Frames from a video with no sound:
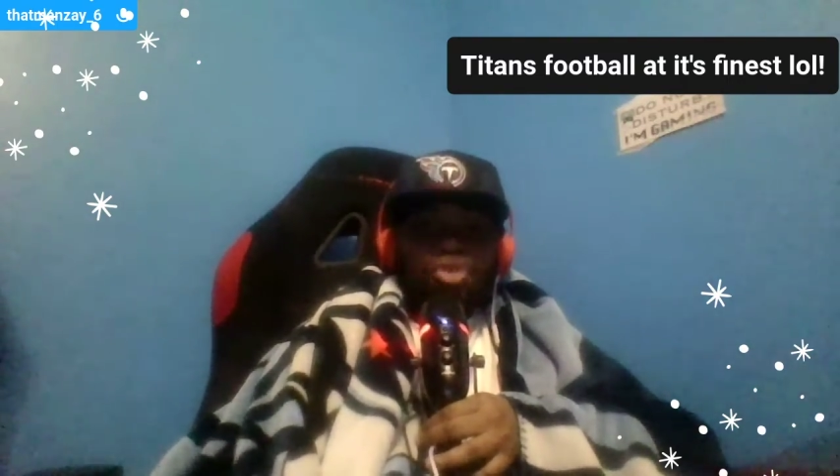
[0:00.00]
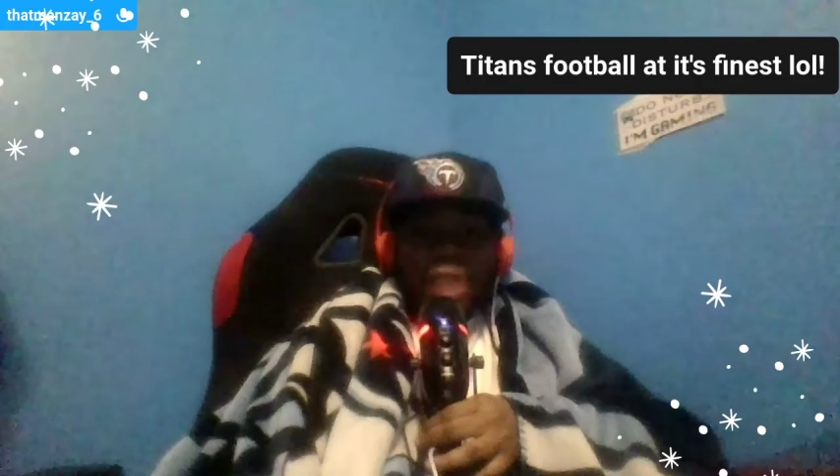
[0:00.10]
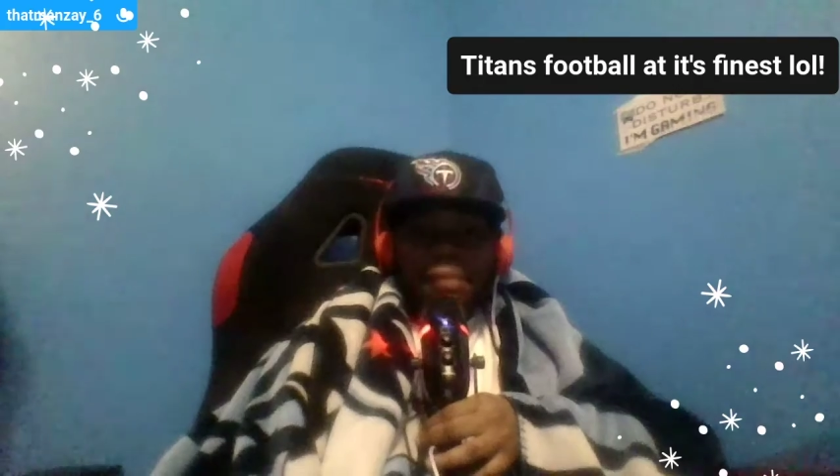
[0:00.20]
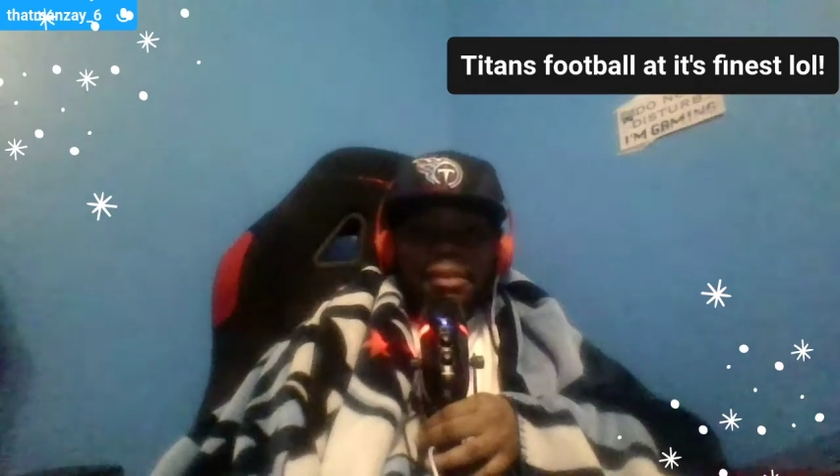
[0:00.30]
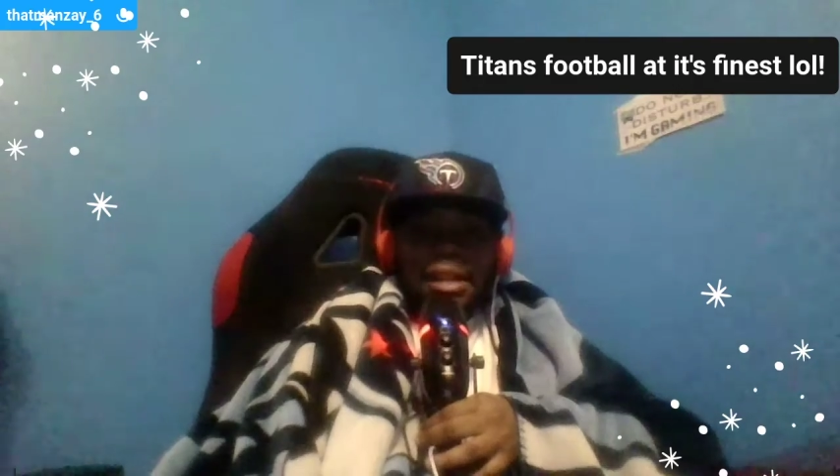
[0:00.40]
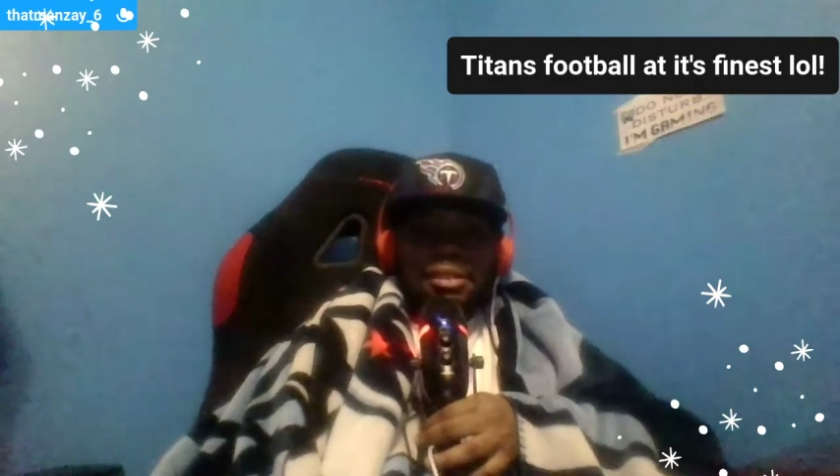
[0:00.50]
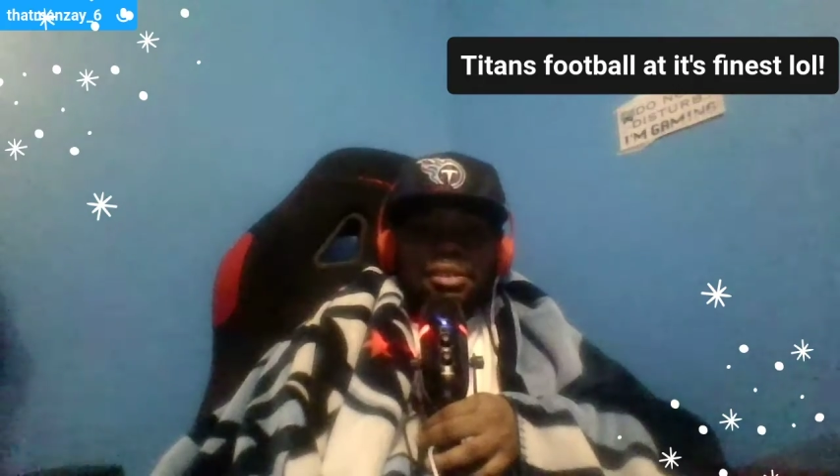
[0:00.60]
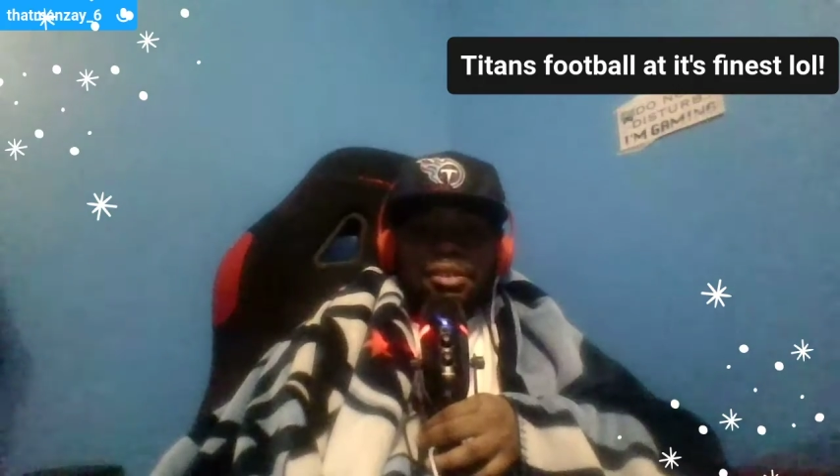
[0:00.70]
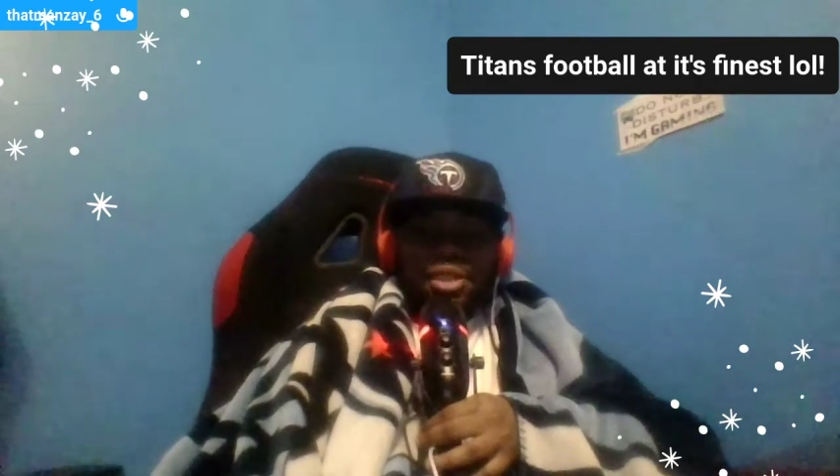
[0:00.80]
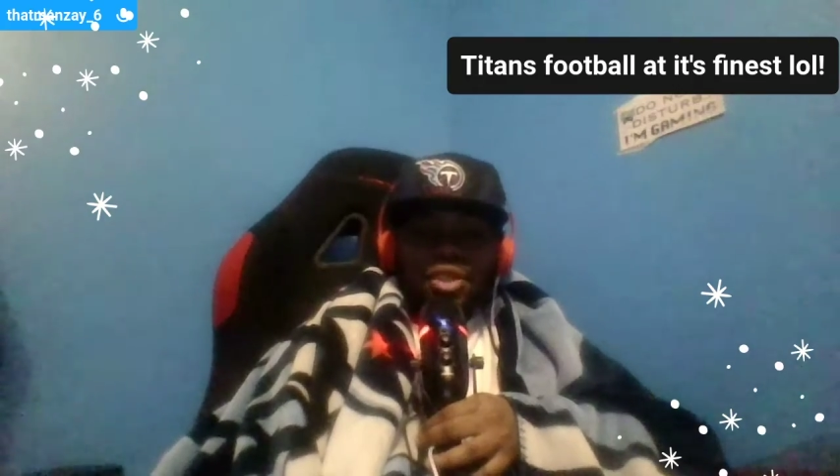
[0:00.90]
draft class this
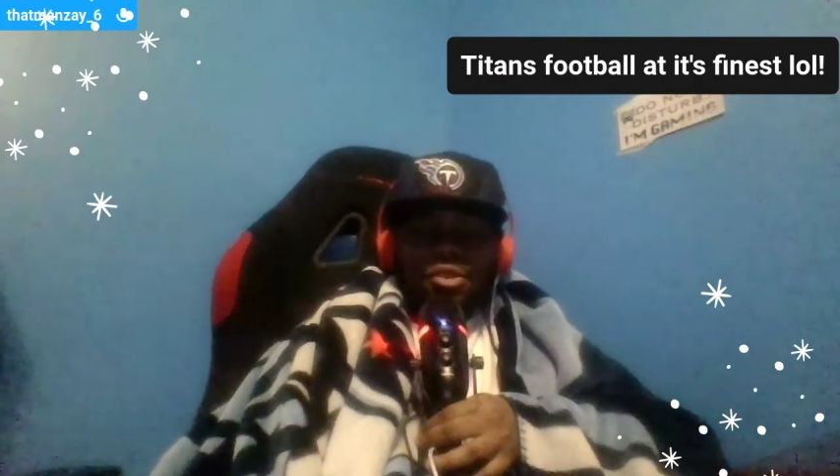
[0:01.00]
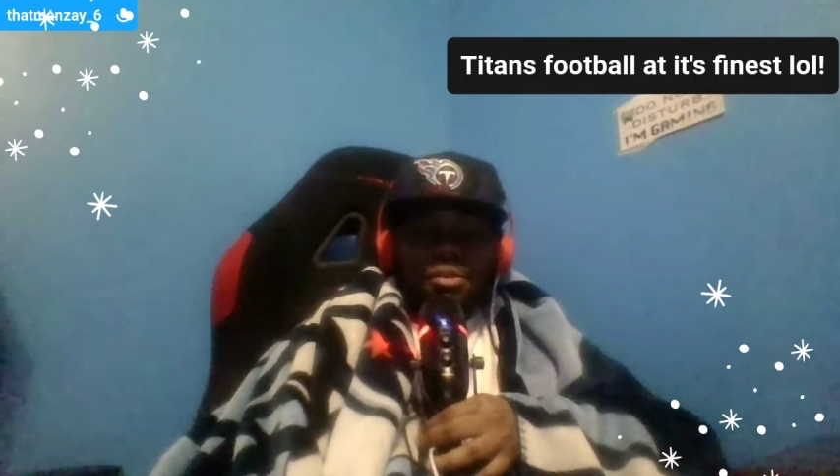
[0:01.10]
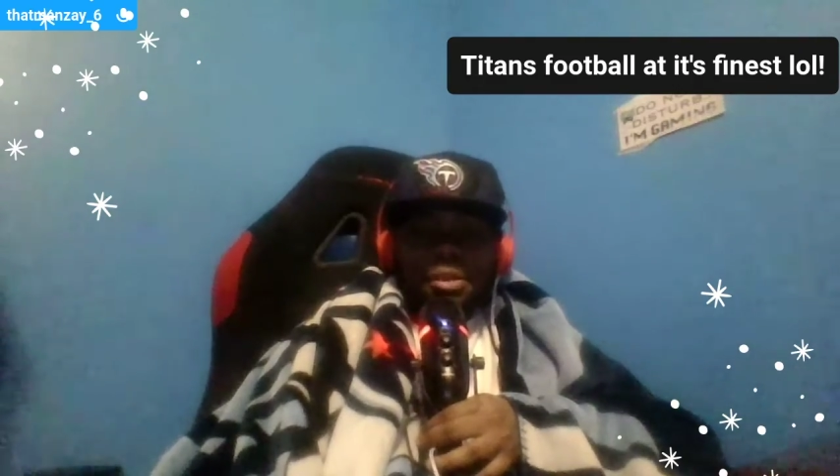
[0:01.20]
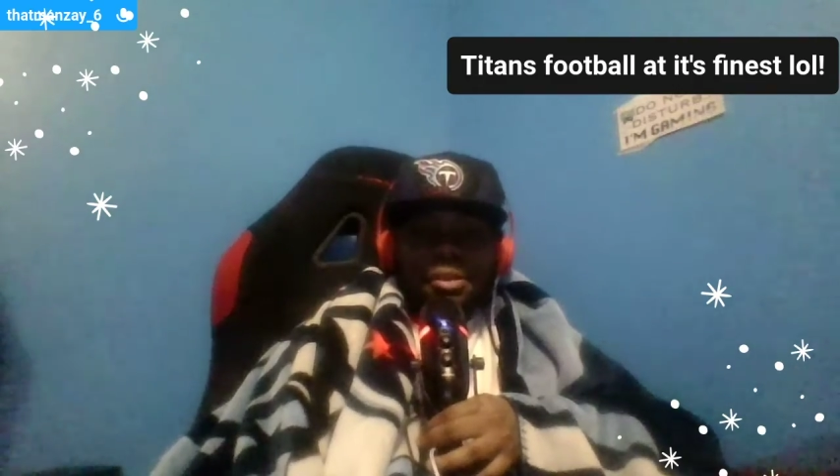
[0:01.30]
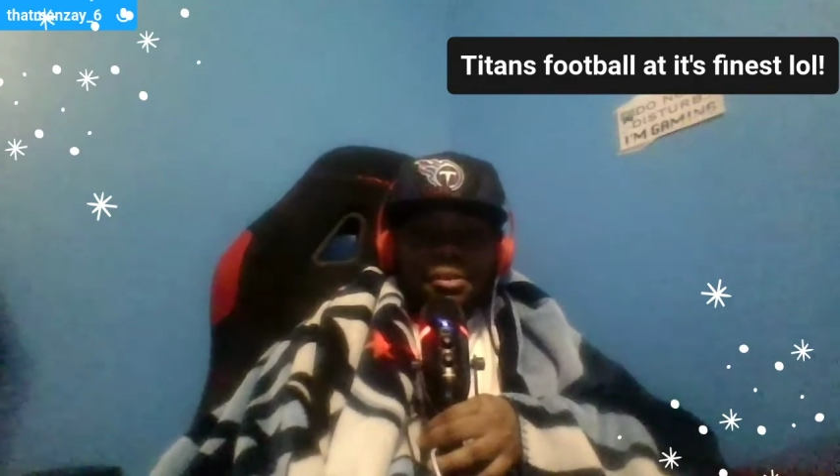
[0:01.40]
year. Excuse me.